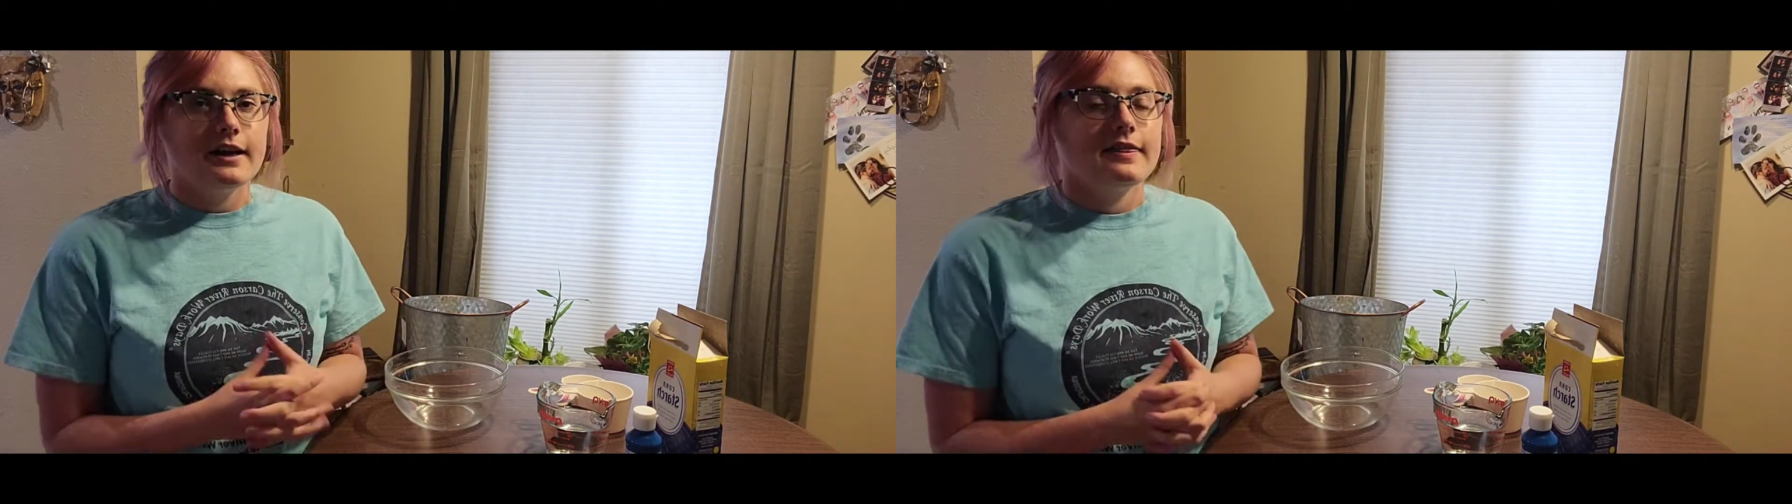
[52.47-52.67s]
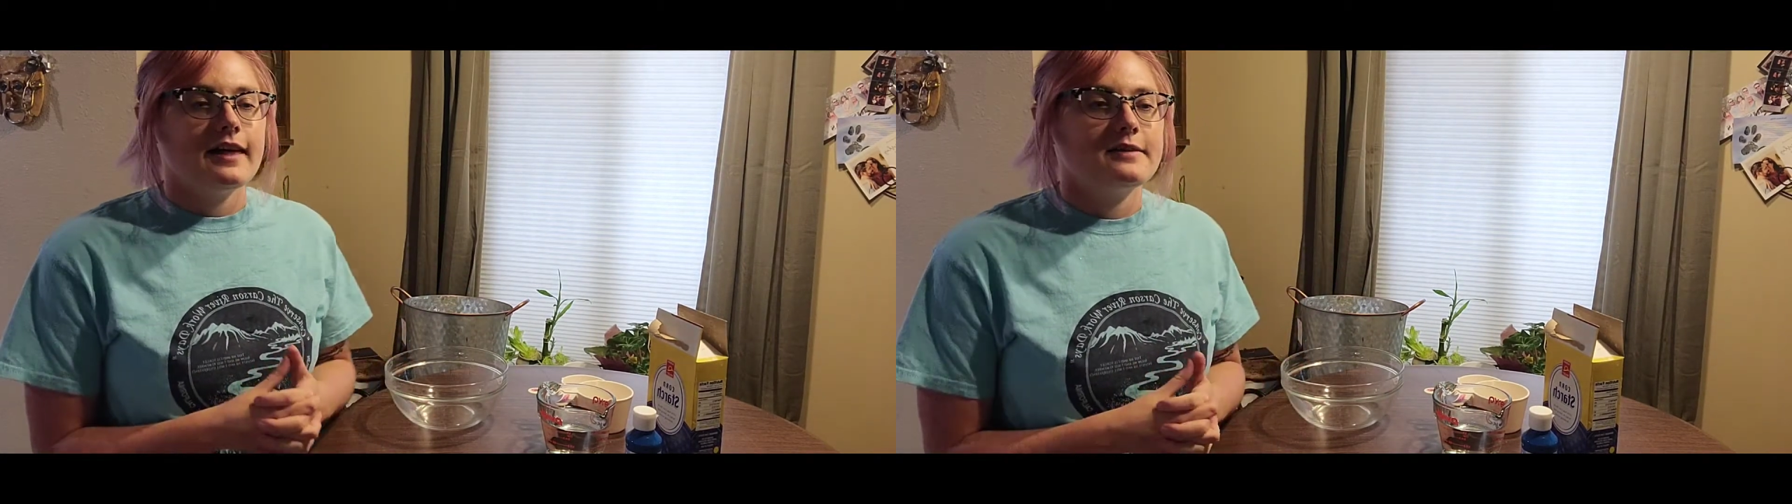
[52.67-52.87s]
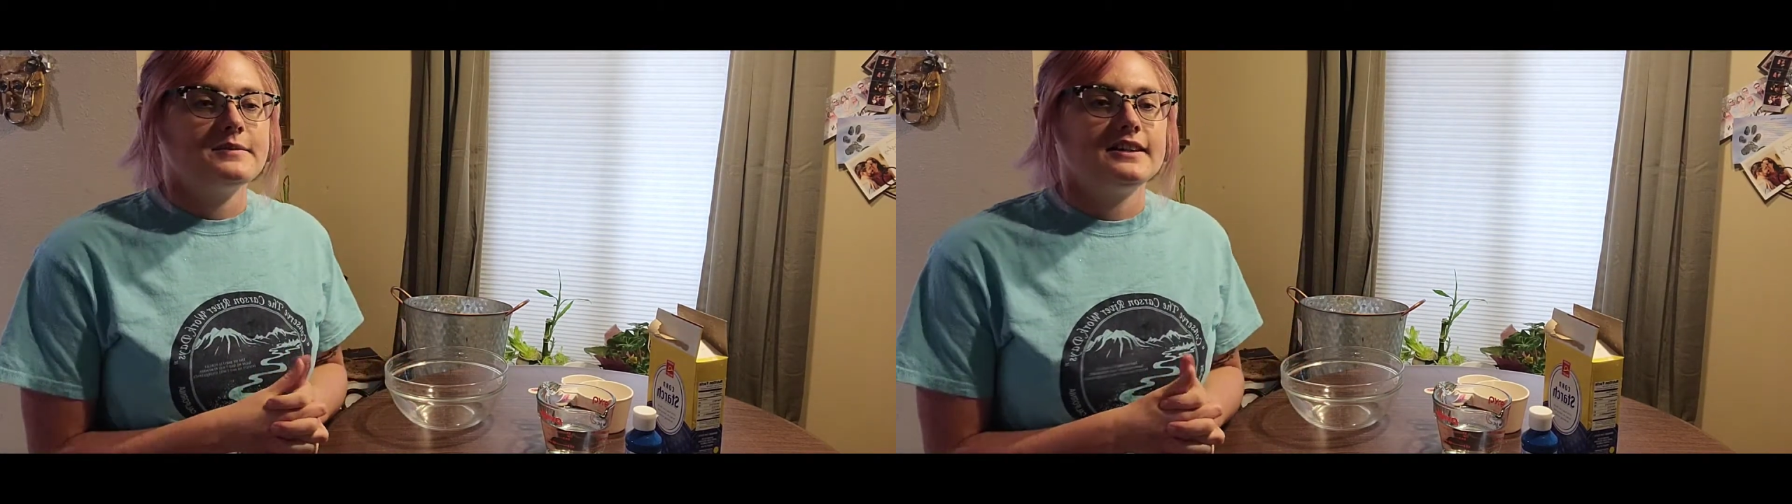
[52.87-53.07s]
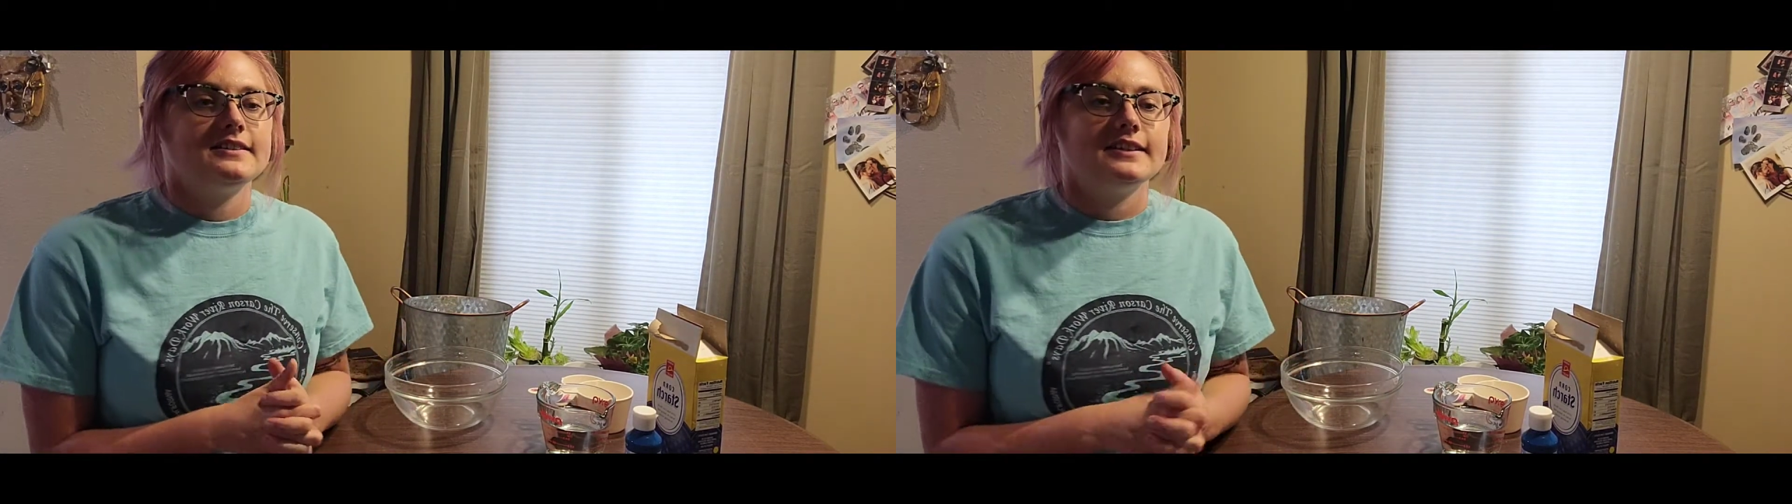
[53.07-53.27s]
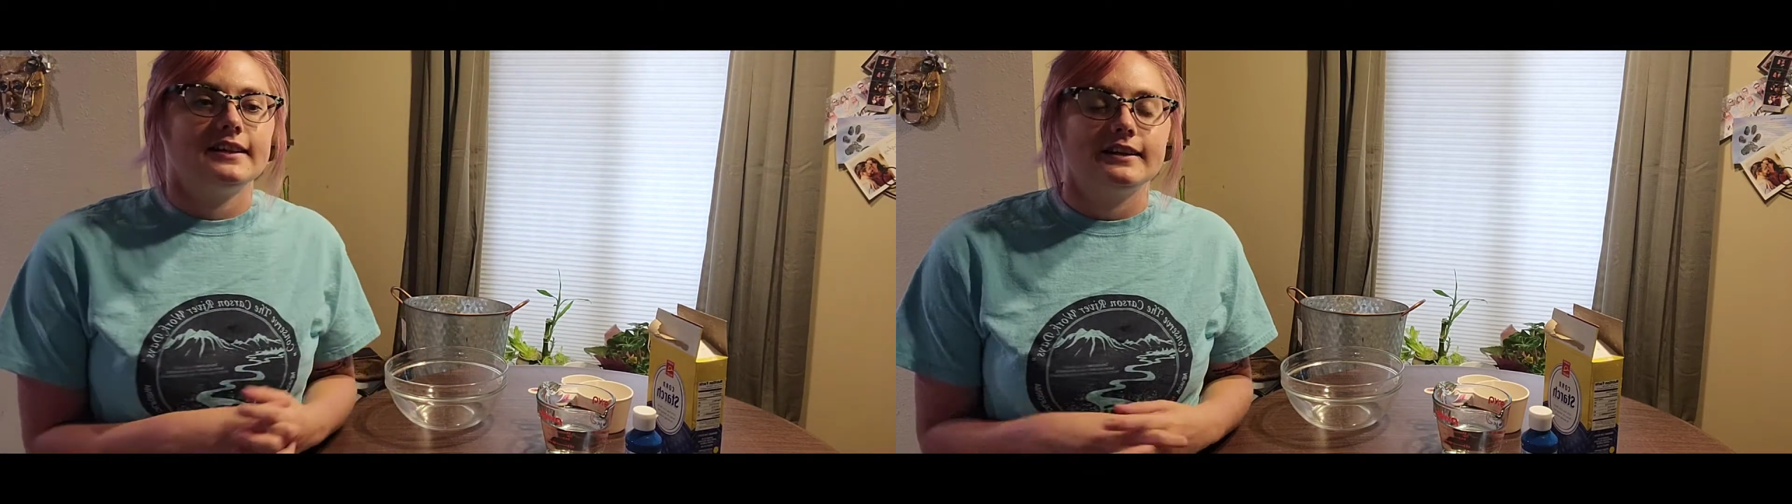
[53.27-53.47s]
that
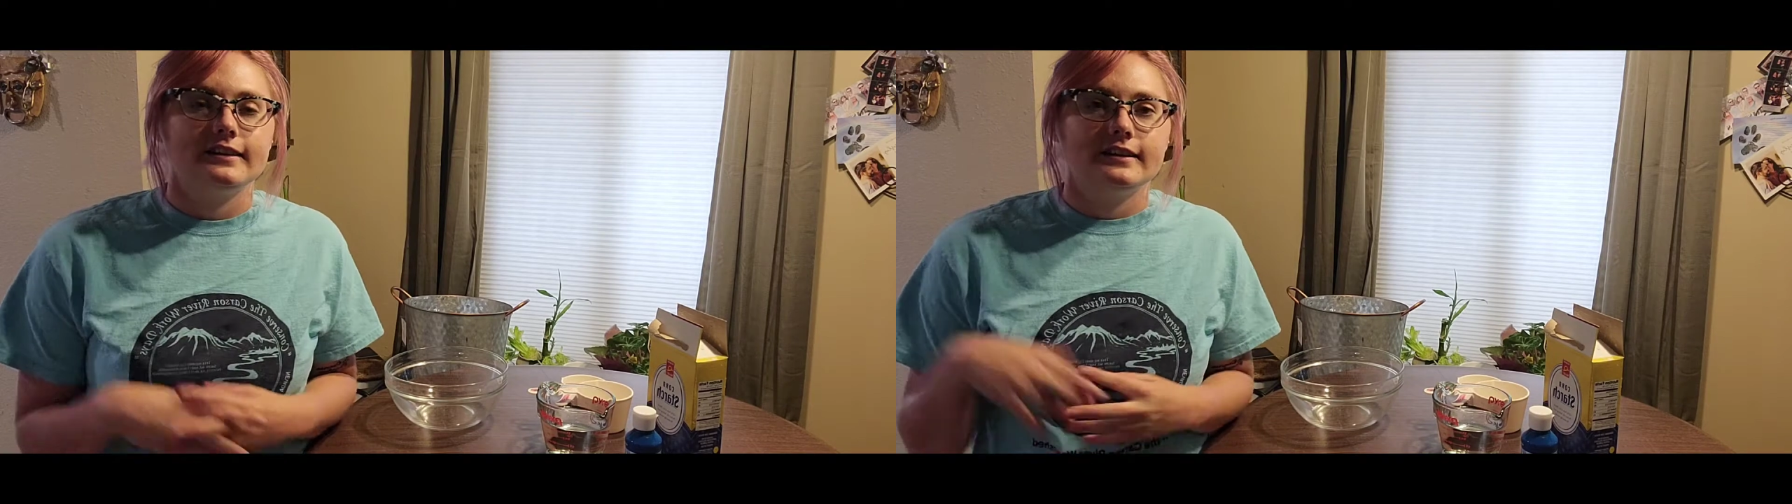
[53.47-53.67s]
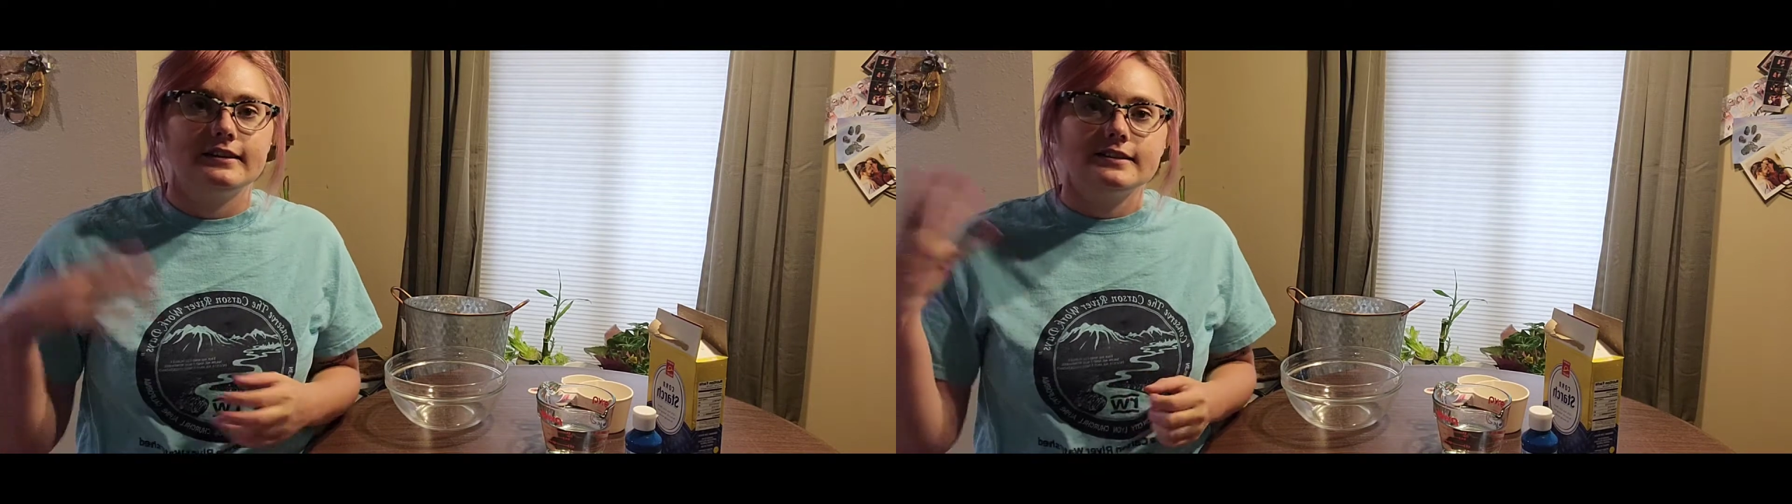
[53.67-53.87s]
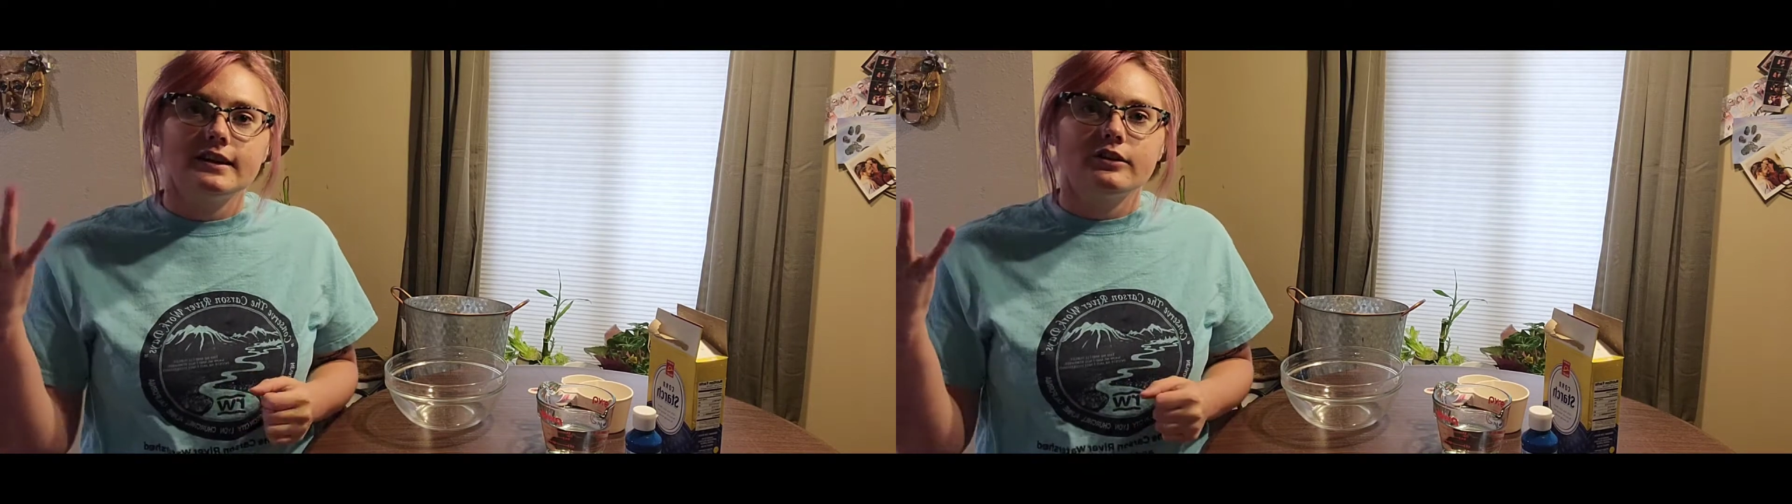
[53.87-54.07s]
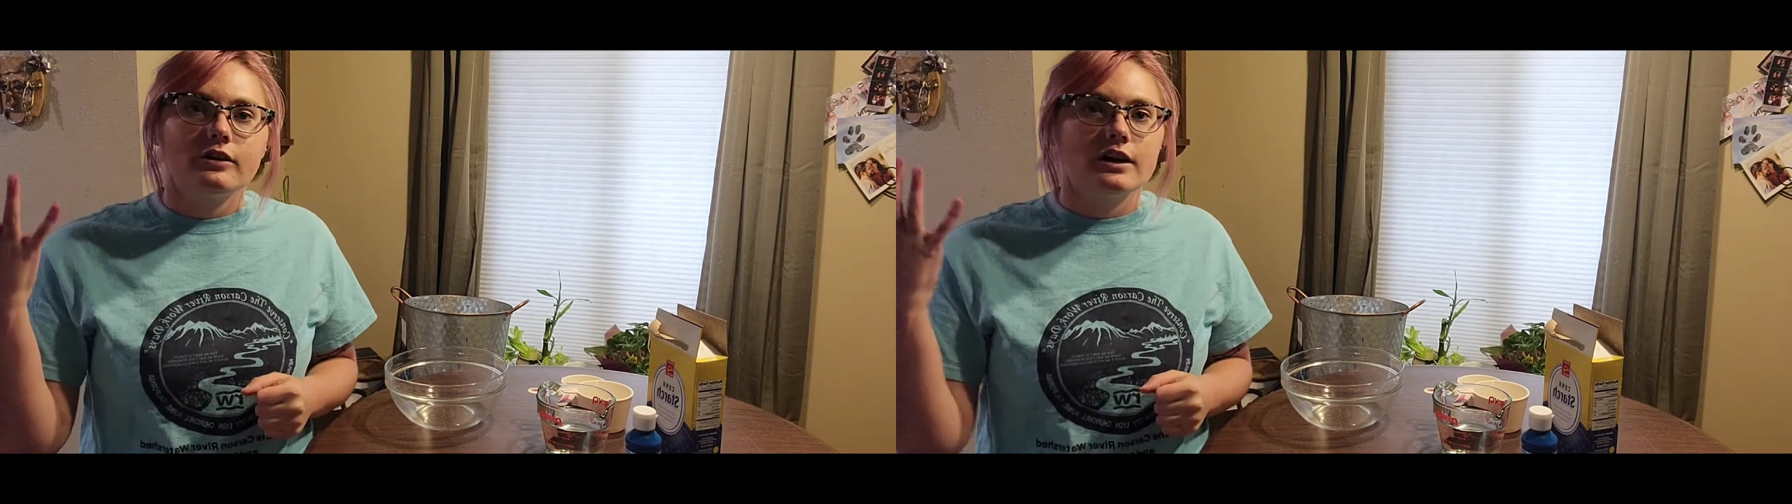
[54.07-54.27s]
means it is either